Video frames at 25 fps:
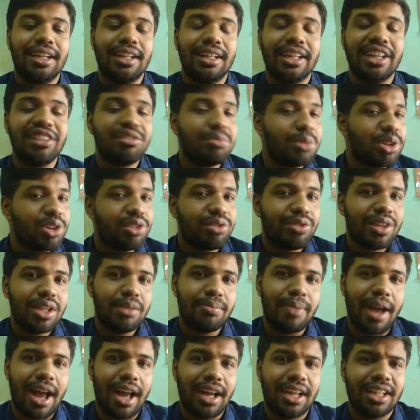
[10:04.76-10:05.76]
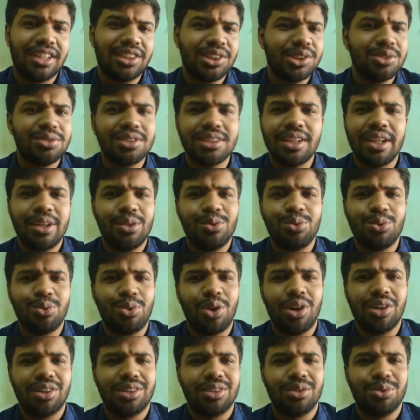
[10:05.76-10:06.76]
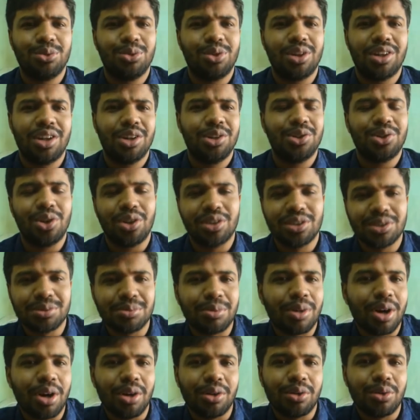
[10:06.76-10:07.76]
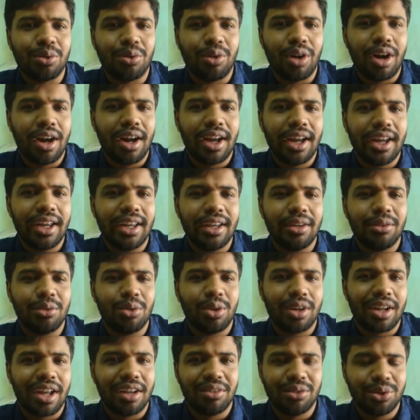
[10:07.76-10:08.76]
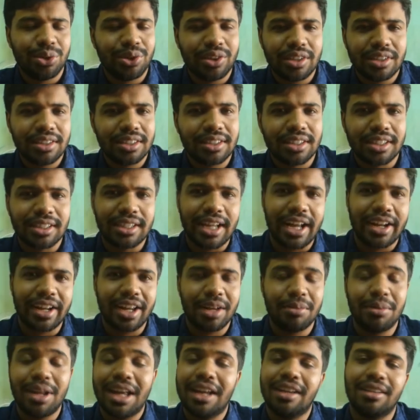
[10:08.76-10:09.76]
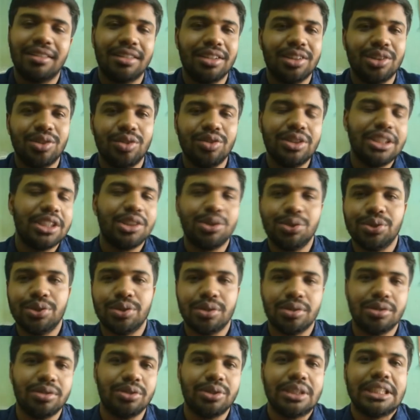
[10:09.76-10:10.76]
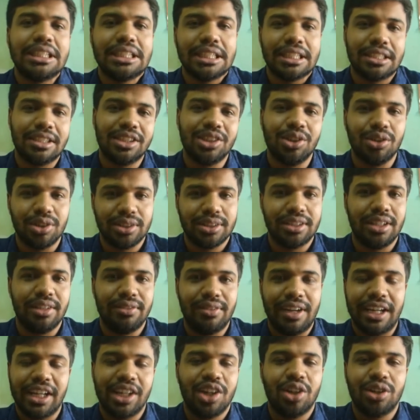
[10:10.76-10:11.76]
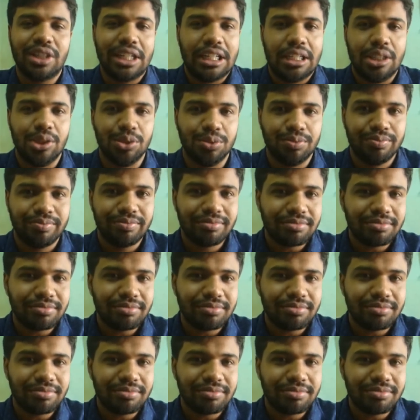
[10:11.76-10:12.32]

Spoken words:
give me your feedback. And she was like, what are you talking about? Why, what have you written in the diary? I'm like, you need to read it yourself, I cannot tell you.